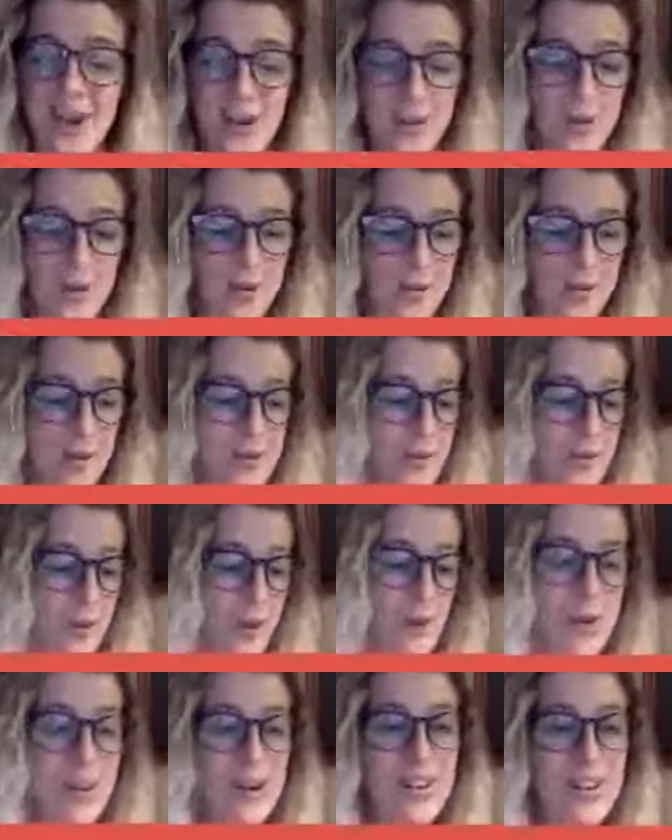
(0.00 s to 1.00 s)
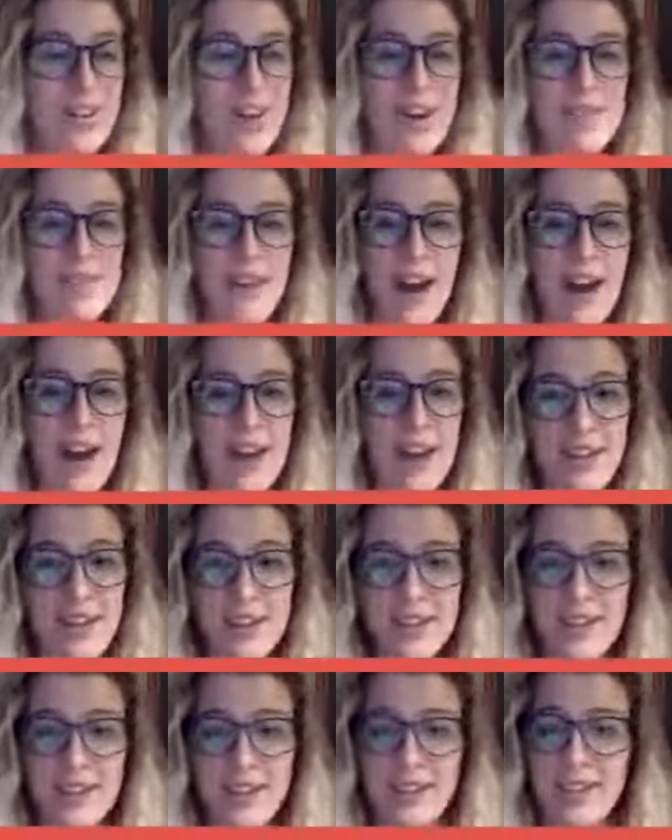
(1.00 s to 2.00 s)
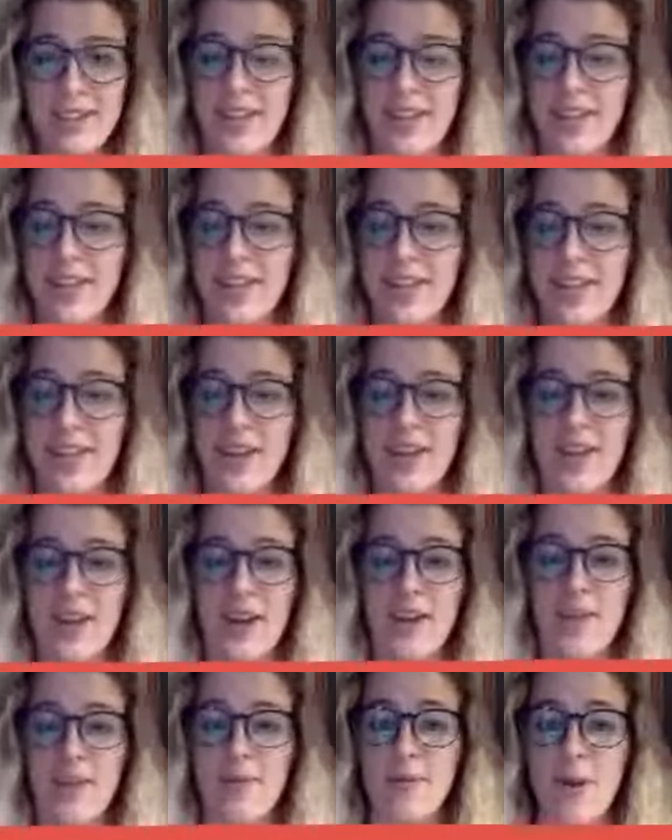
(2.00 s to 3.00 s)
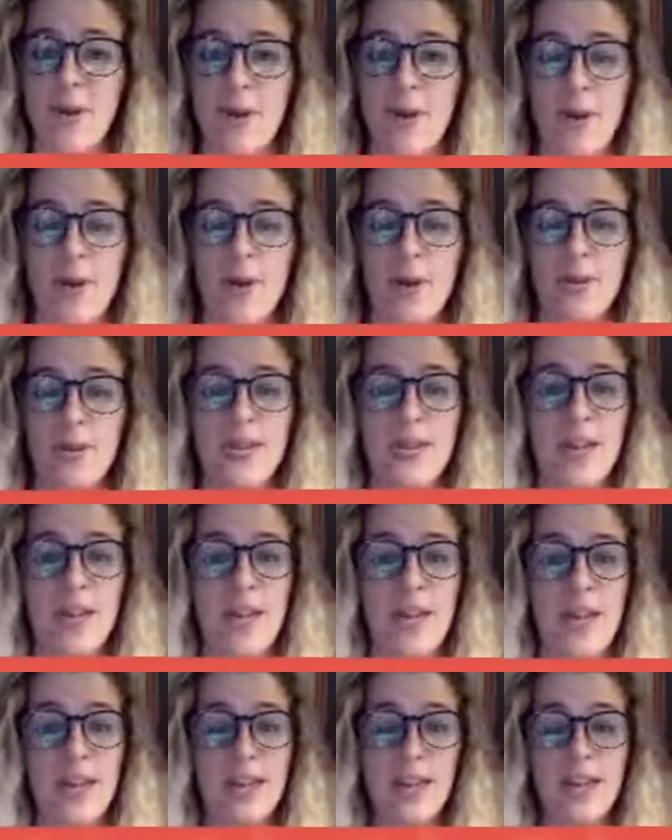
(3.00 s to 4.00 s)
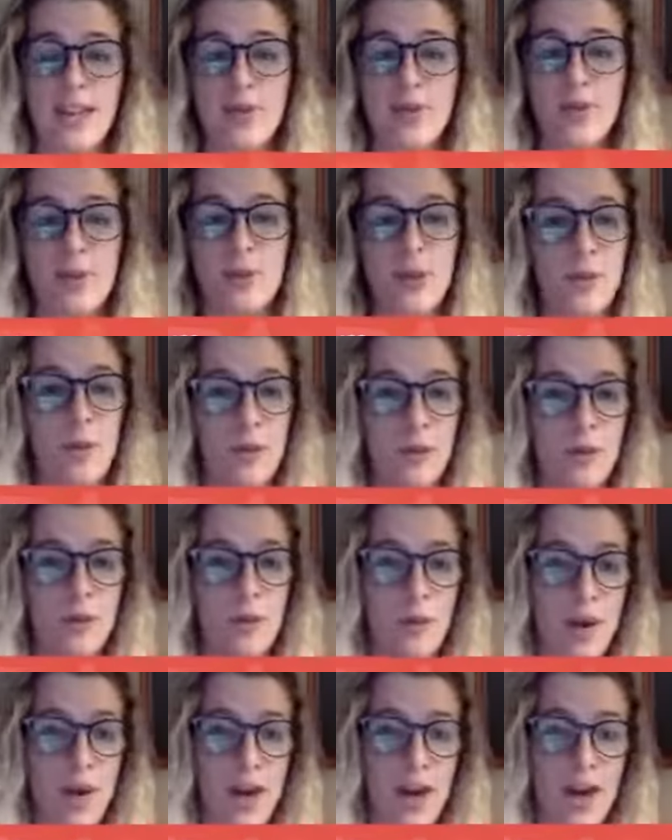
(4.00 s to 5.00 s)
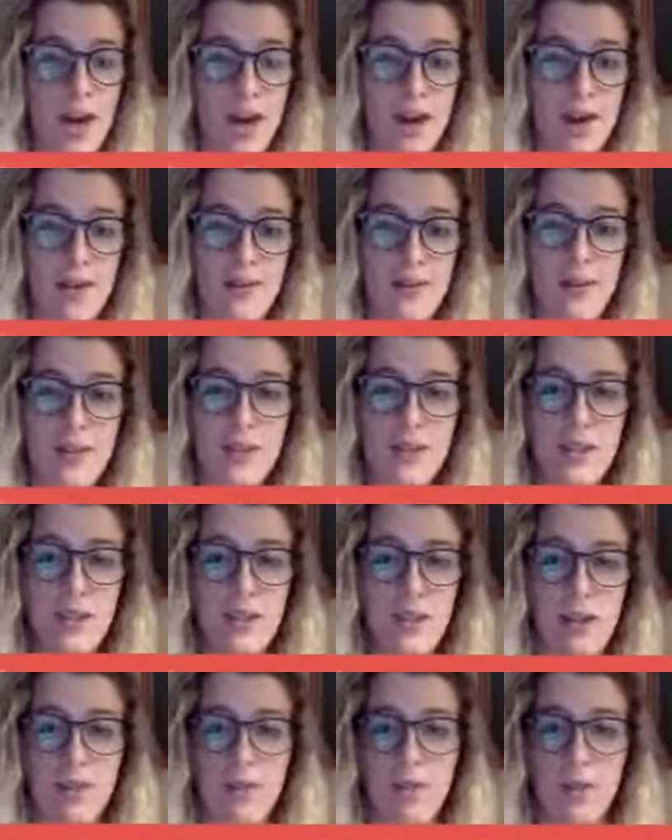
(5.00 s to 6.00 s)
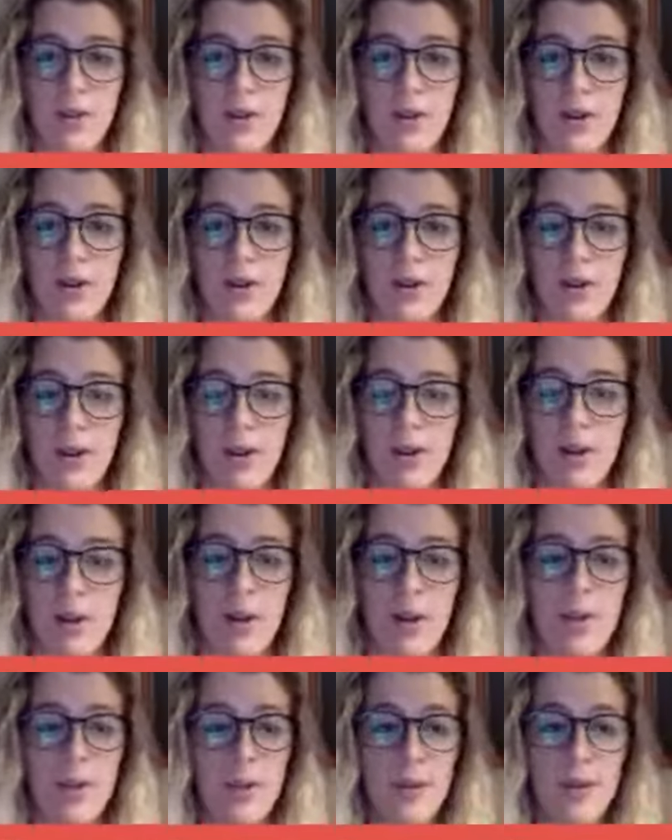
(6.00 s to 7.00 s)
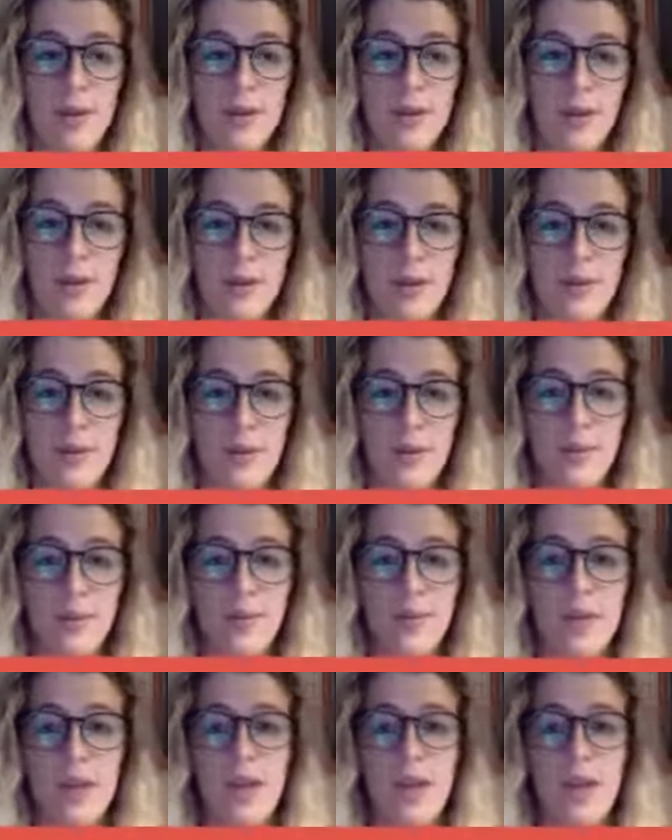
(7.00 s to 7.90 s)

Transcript: Or if you go on a lot of hikes, take a lot of photos. That's really what you want to have Instagram for on a personal level.